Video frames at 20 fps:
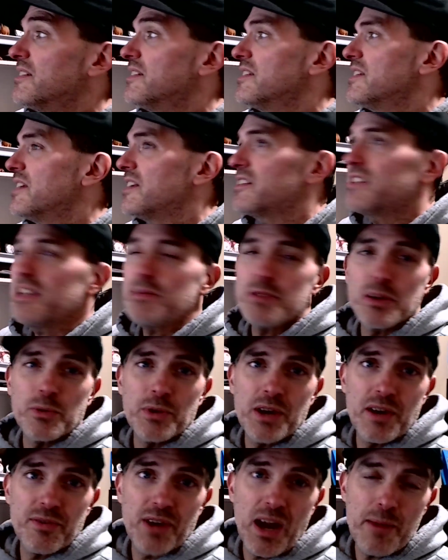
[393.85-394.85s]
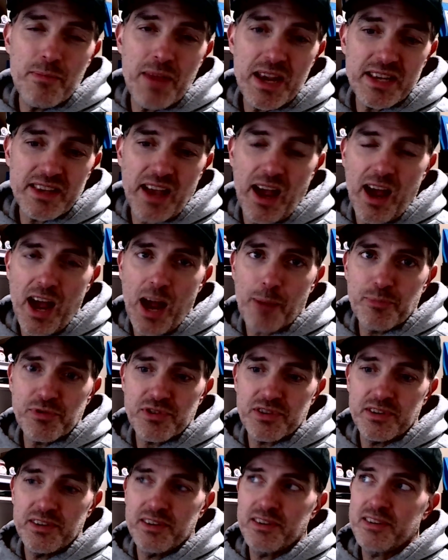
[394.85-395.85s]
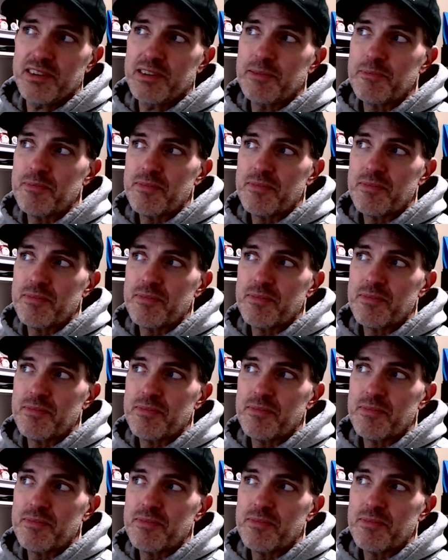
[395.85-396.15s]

It seems like whenever I make the option,